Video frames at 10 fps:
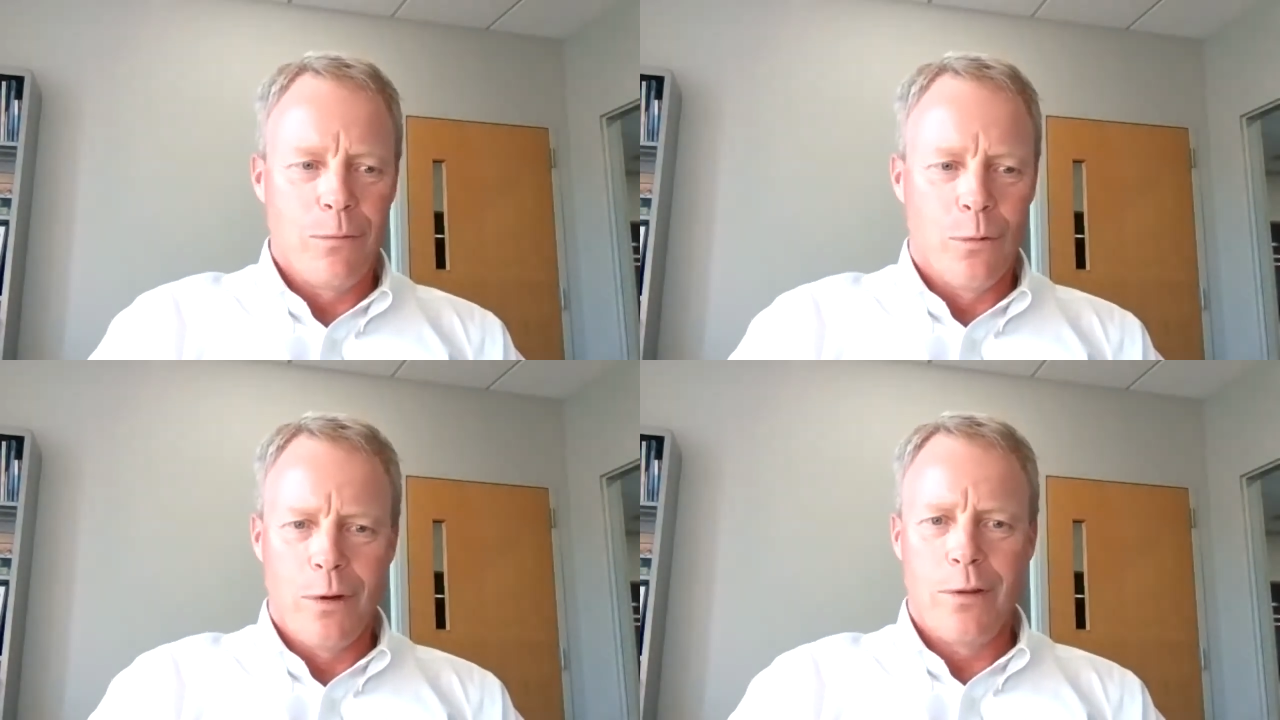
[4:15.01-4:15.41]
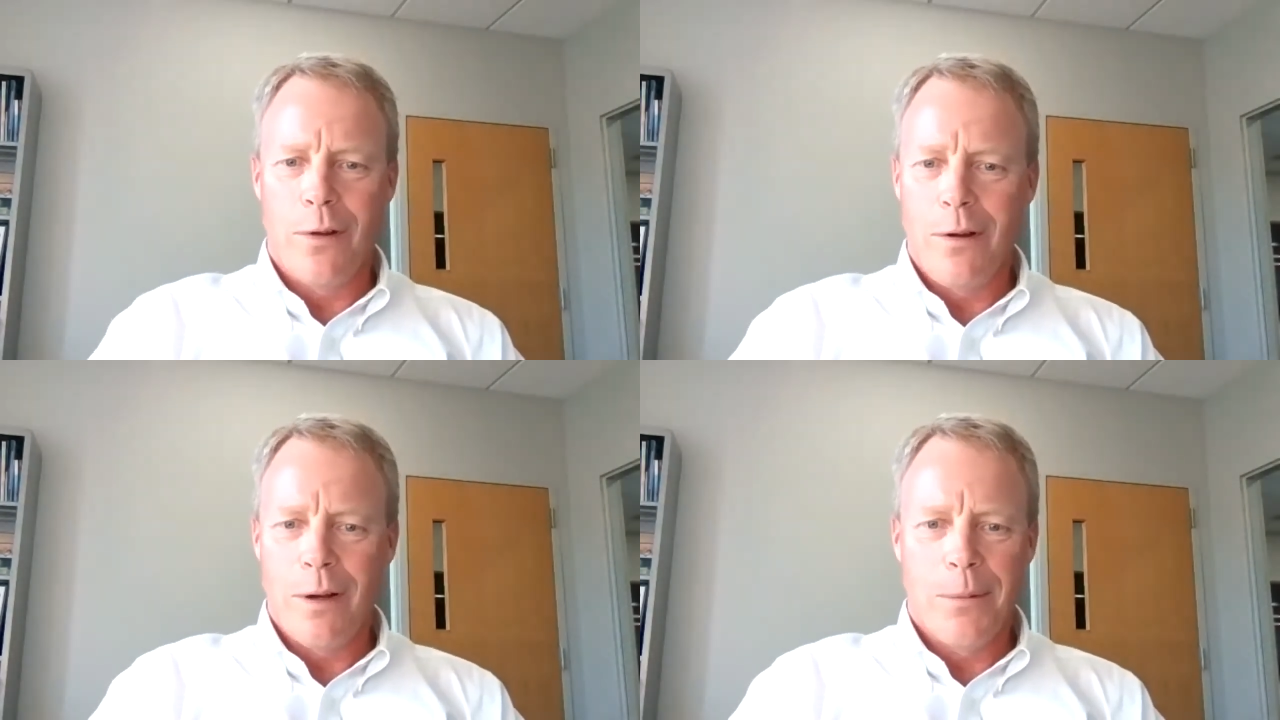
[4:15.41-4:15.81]
What are you
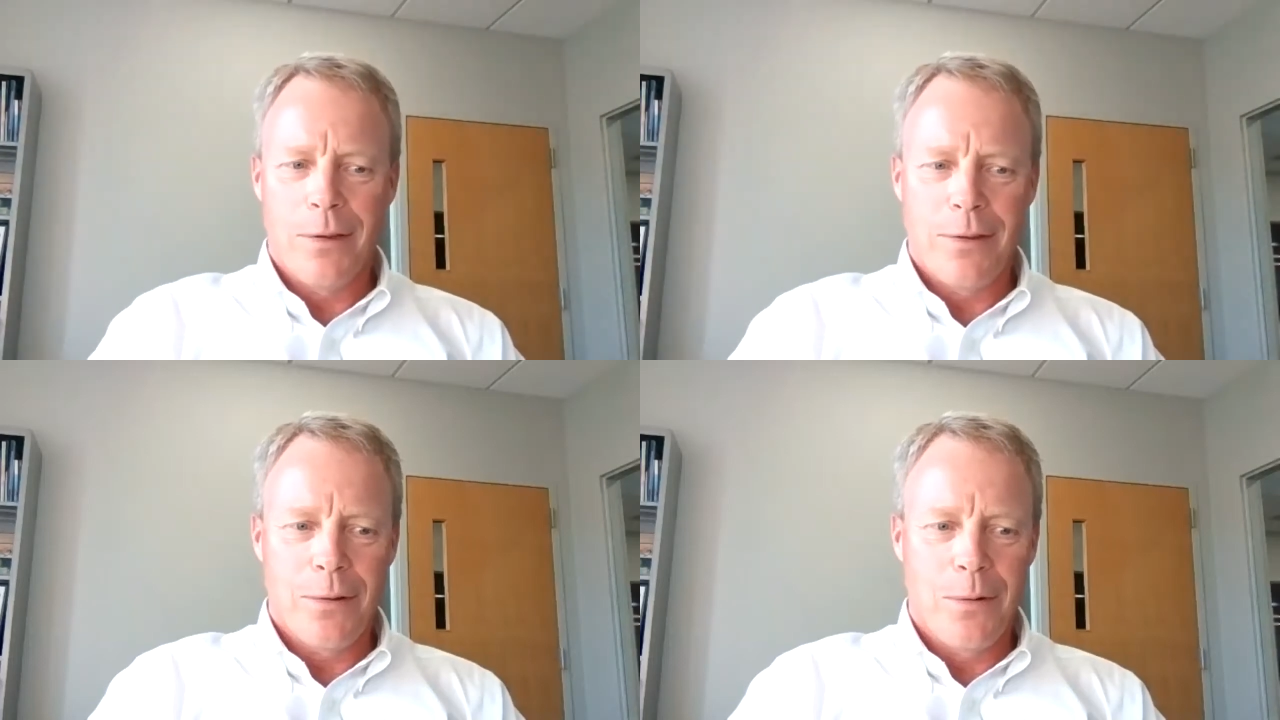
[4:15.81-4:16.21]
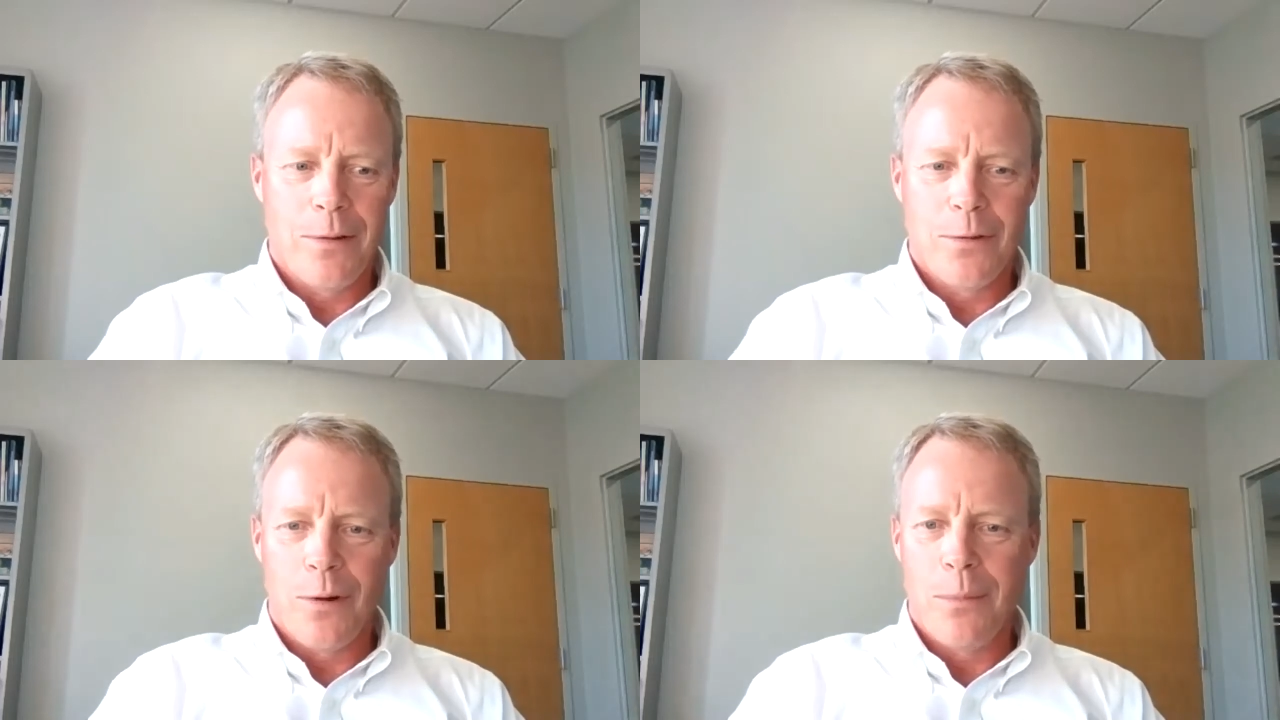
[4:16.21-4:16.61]
talking about?" So
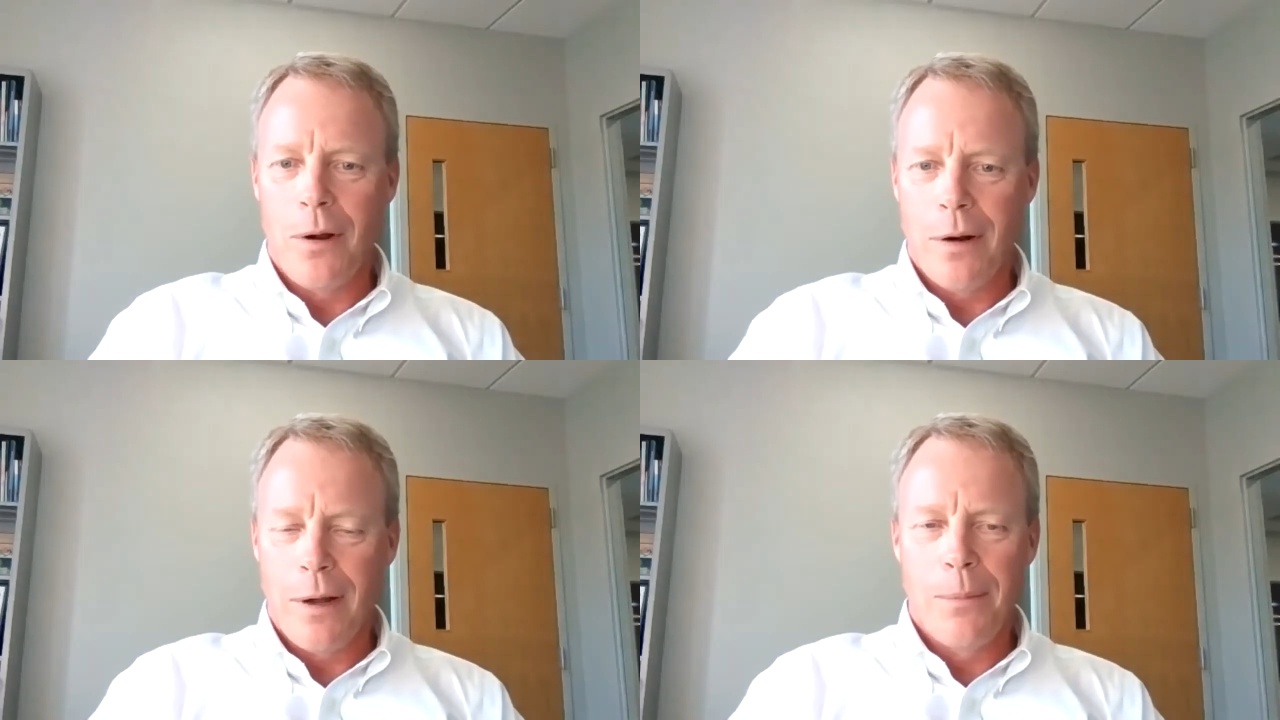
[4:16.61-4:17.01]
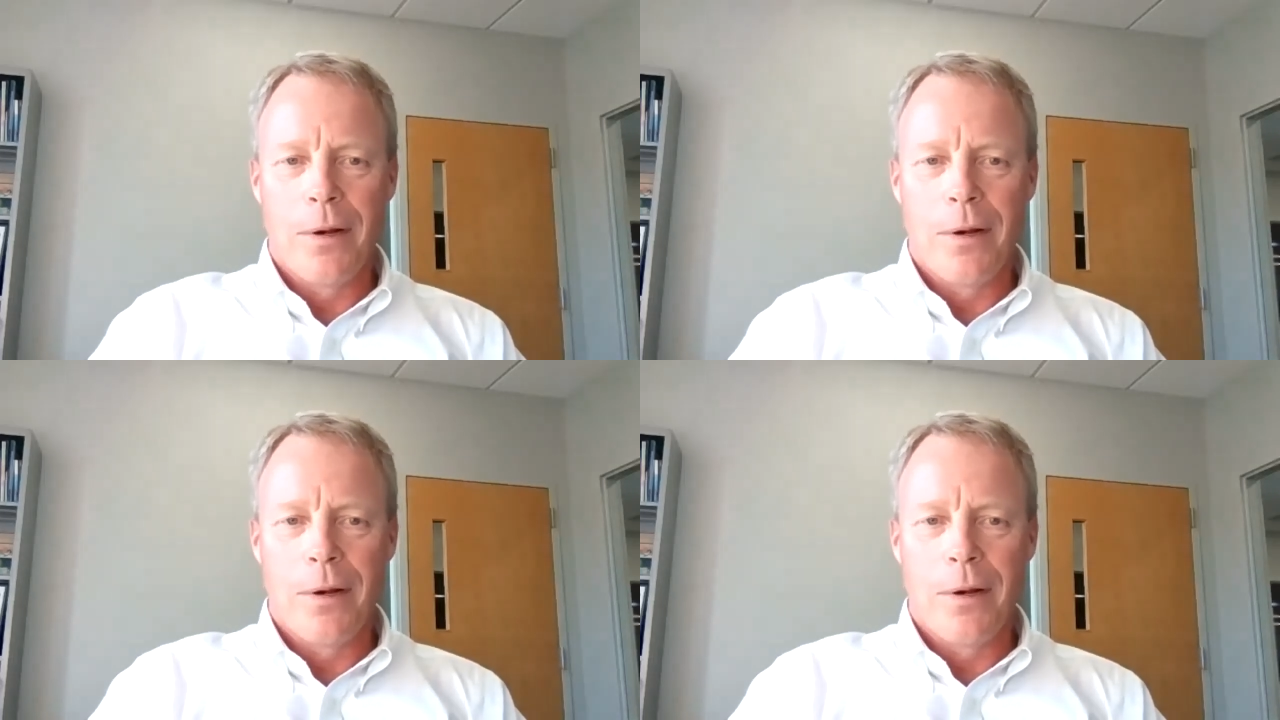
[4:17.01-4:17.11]
I brought it out,